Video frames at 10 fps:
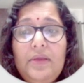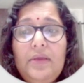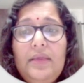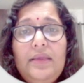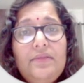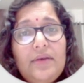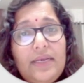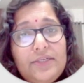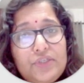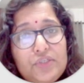In the
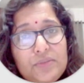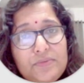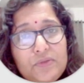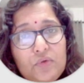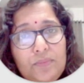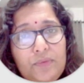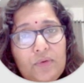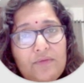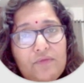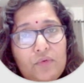Relationships group, you
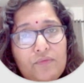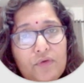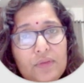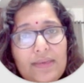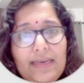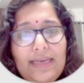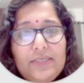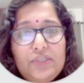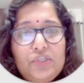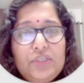have to look for the
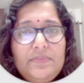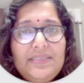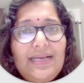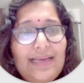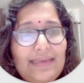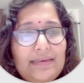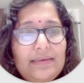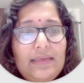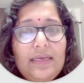Relationships icon.